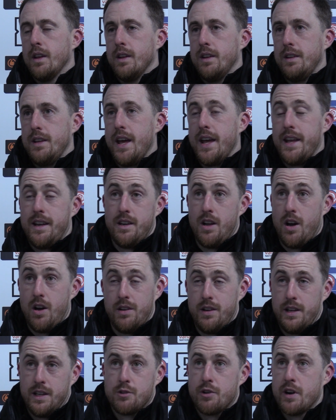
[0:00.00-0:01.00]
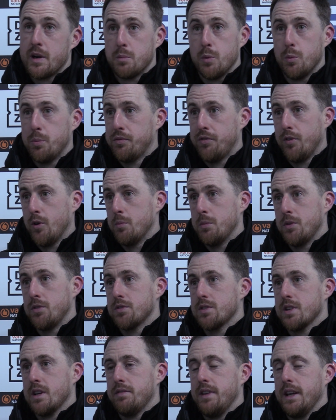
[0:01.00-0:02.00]
Yeah, no, an incredible
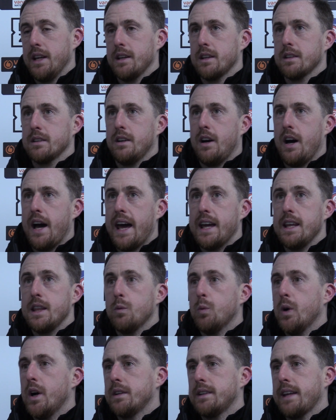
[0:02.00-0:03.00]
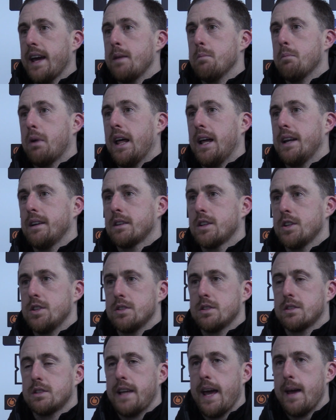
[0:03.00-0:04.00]
performance. I think I hate the word game plan
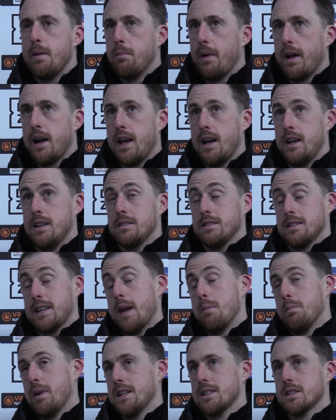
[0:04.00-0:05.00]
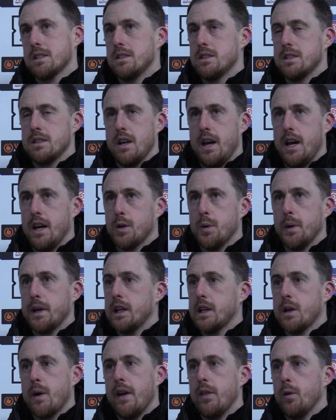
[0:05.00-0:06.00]
because game plans can
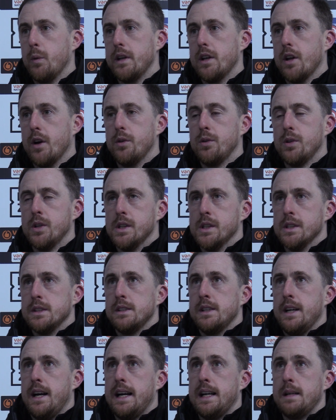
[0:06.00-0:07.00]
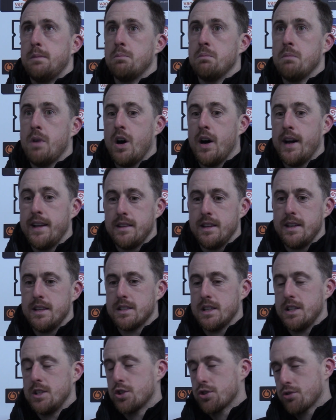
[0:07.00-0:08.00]
quickly go out the window.
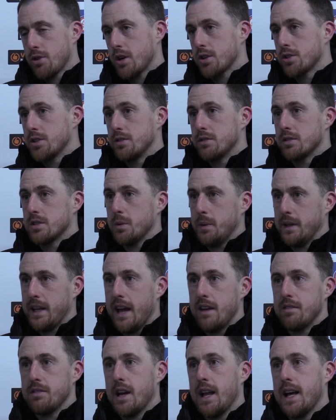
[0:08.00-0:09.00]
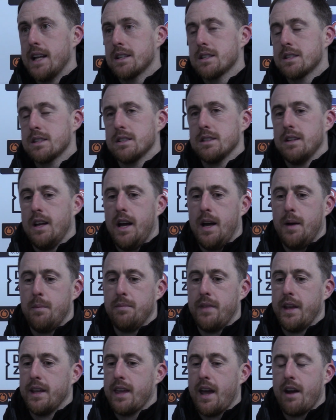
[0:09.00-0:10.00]
Ideas and instructions that we gave the lads,
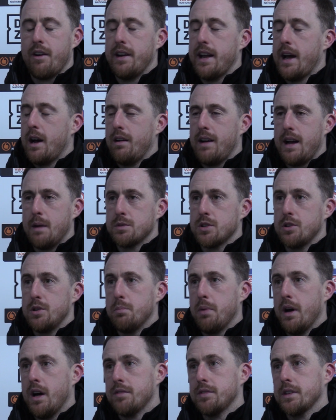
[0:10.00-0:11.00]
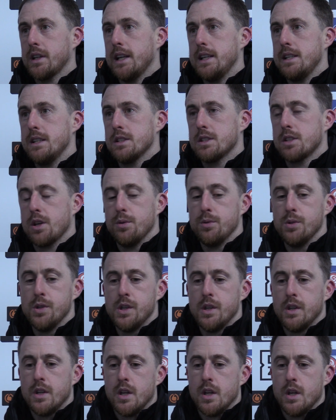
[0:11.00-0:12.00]
they carried out absolutely perfectly. So
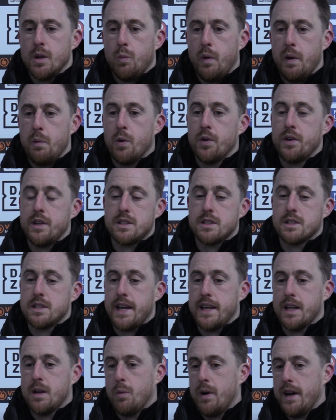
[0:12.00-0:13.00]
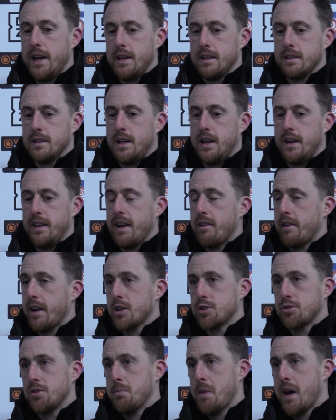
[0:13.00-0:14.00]
we wanted to take away their
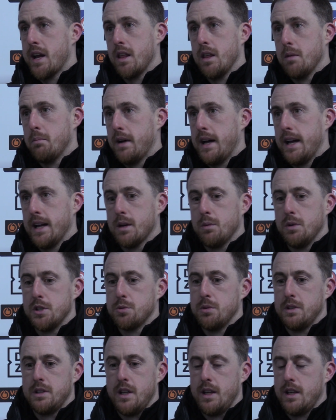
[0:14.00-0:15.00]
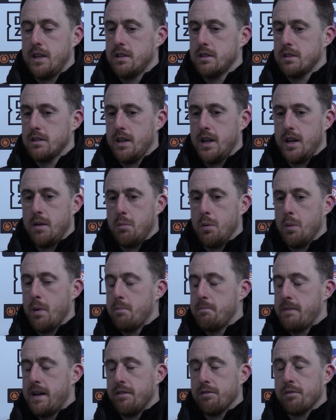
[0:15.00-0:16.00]
extra man at the back, which we did. We
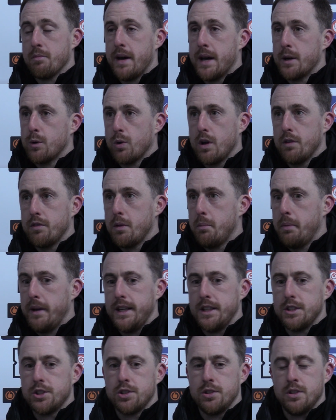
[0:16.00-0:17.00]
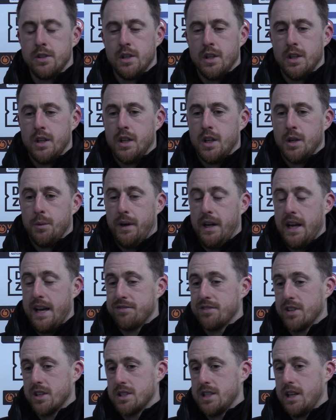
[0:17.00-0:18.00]
went man for man all over the pitch. We
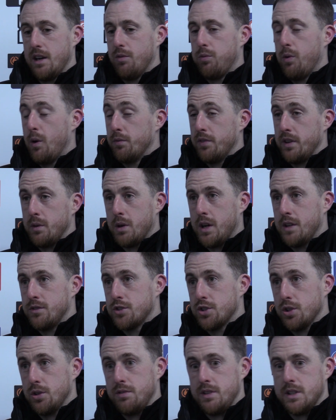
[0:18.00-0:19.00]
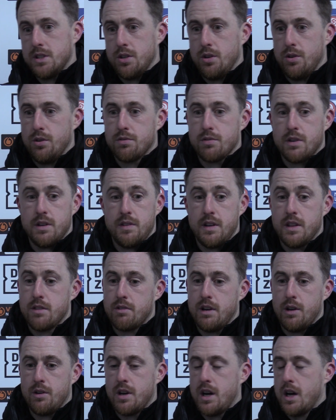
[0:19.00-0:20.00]
left ourselves 1v1, 2v2,
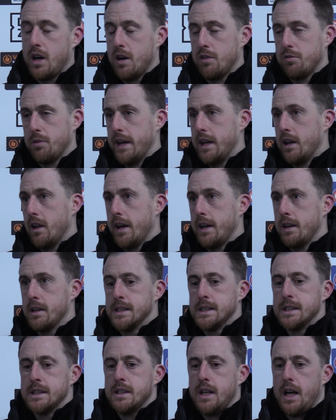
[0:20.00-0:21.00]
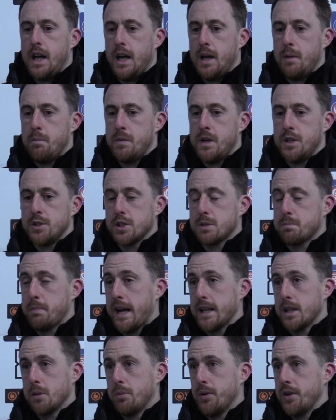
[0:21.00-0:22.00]
3v3 on our halfway line, and just
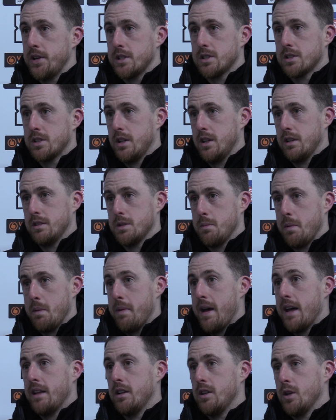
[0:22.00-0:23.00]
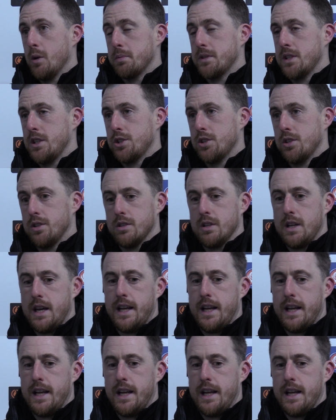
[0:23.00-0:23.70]
backed the boys to be better than the opposition.